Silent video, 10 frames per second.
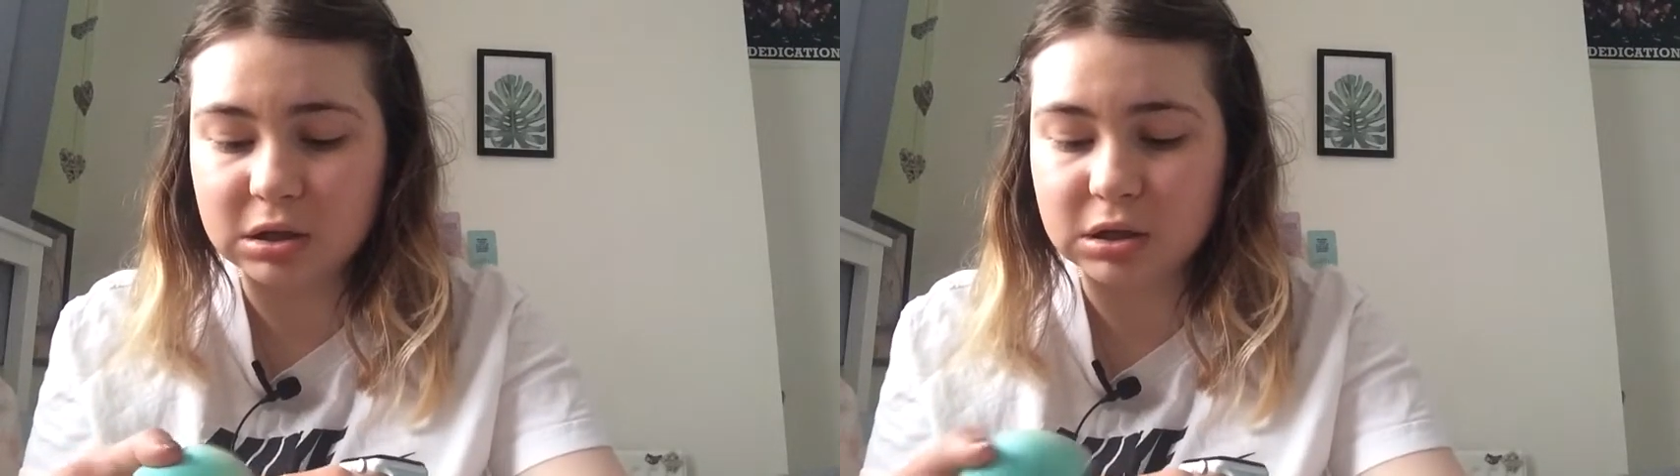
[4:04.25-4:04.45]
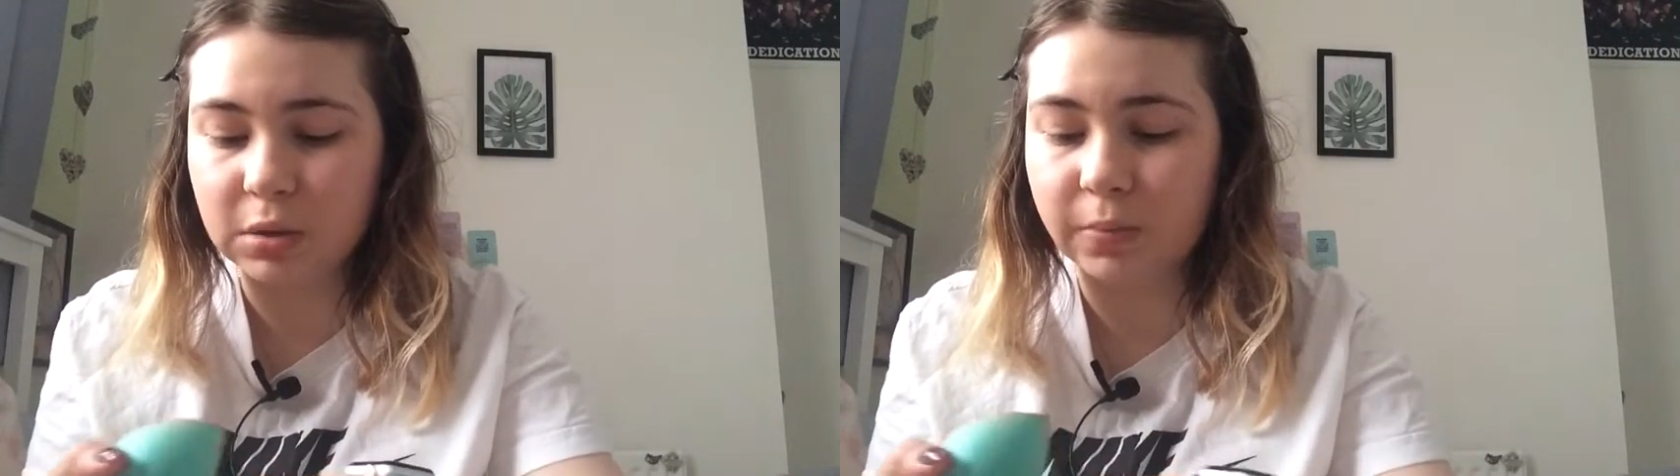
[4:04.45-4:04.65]

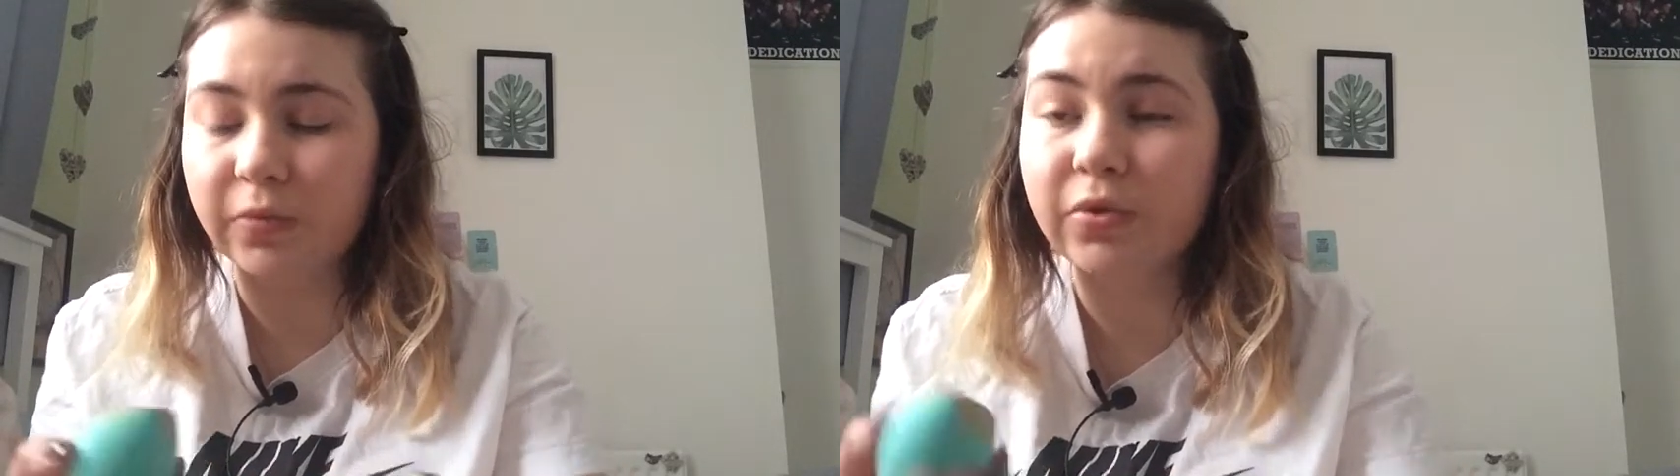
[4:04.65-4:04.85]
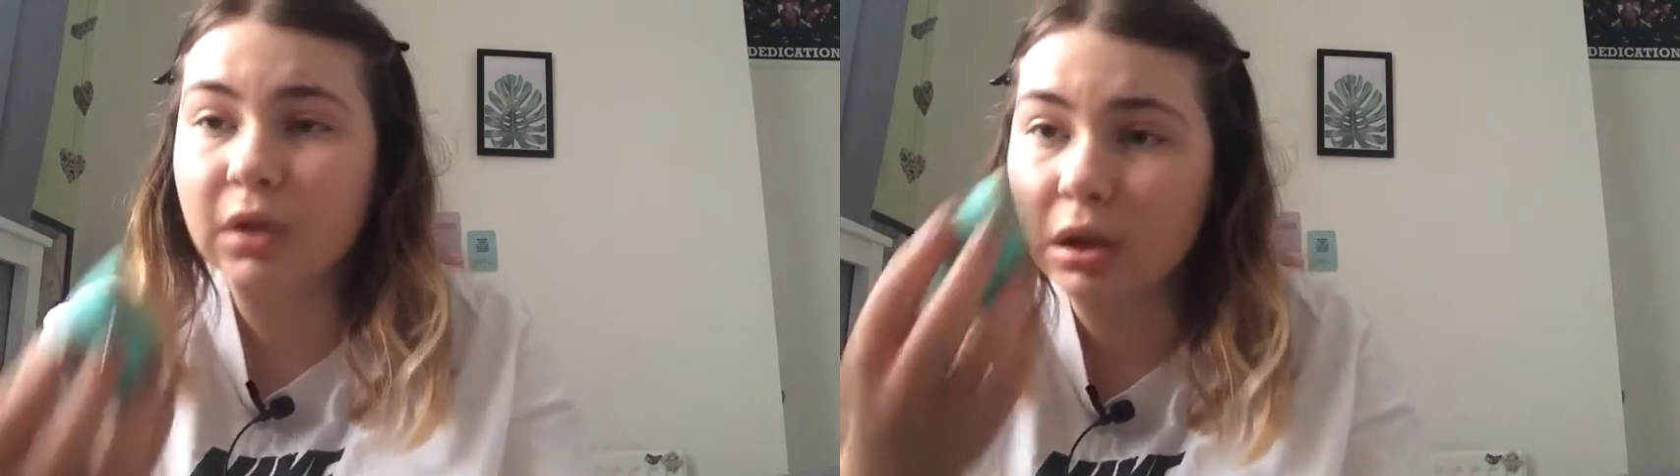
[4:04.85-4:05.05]
some
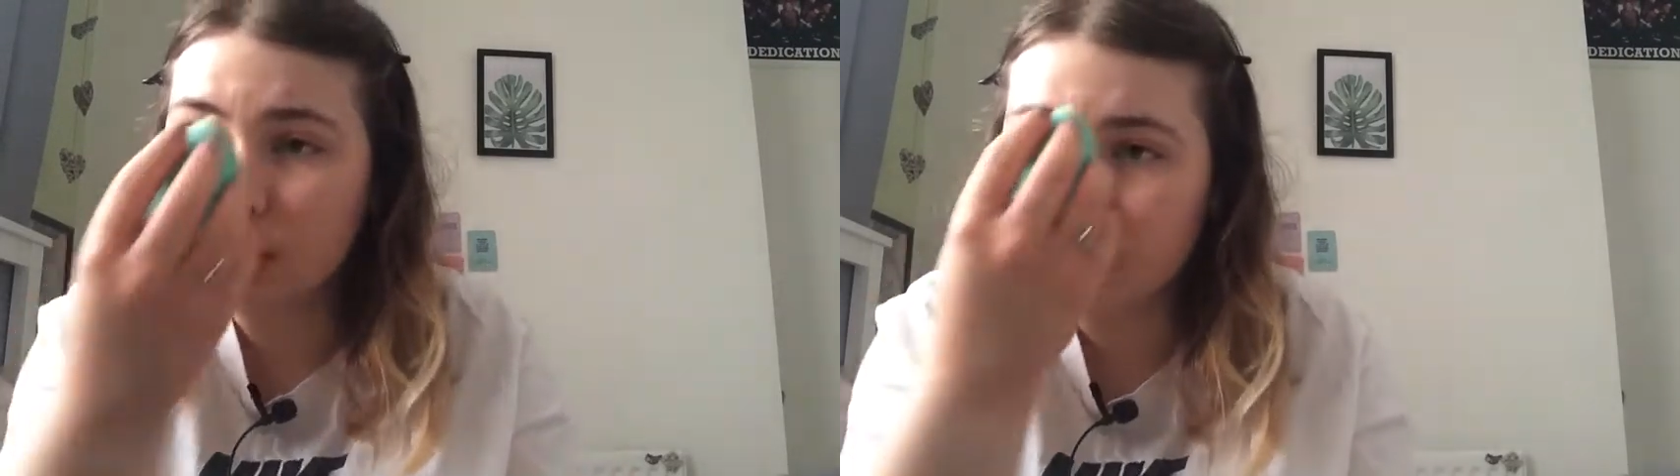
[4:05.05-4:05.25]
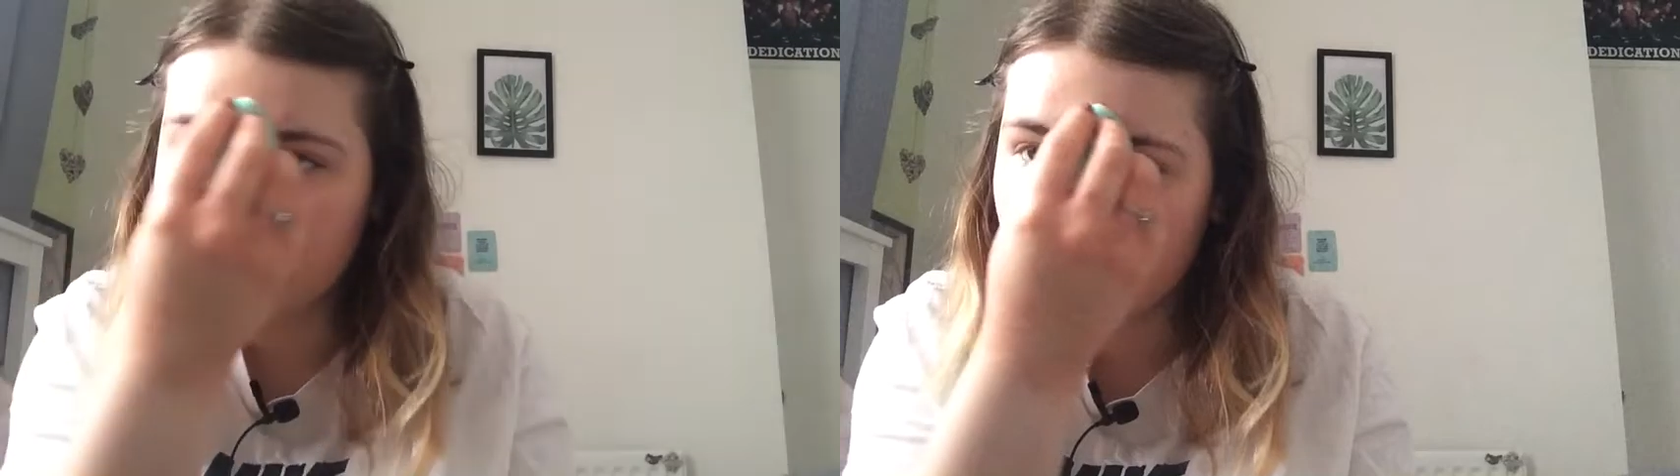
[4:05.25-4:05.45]
of
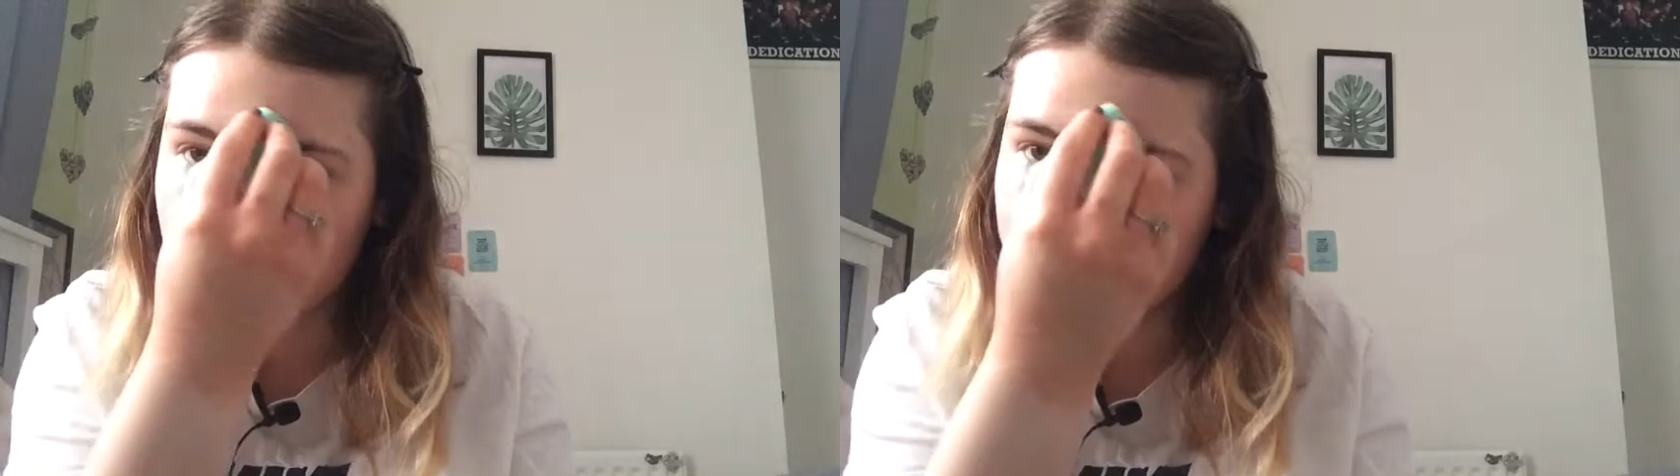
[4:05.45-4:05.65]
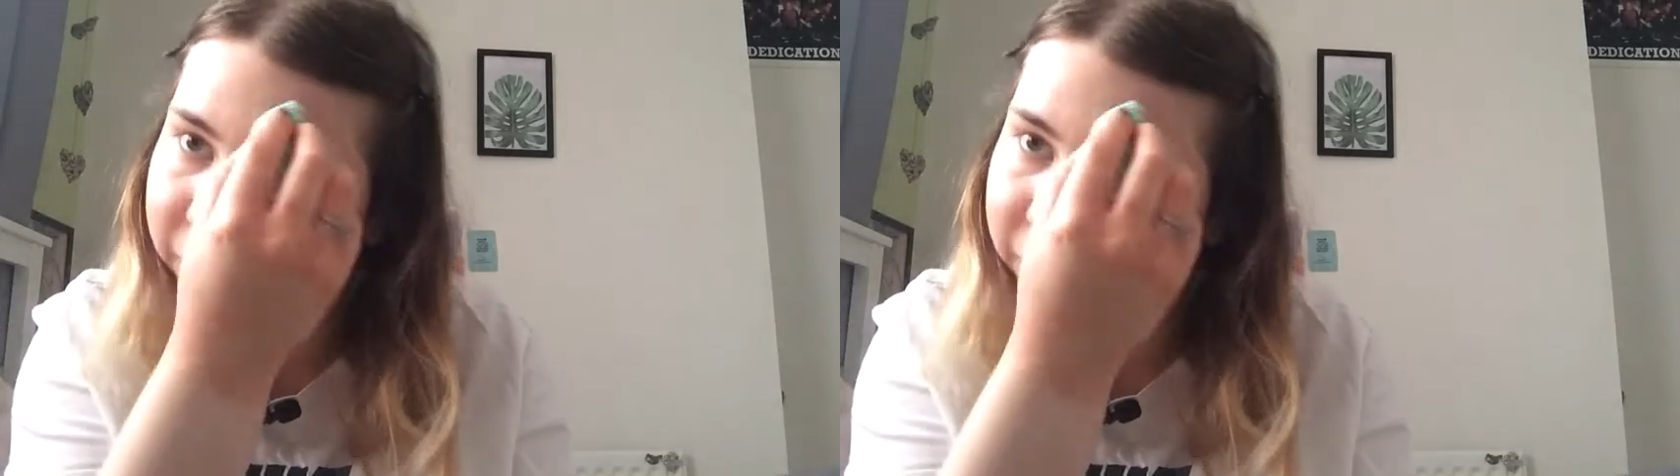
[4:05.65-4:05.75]
these products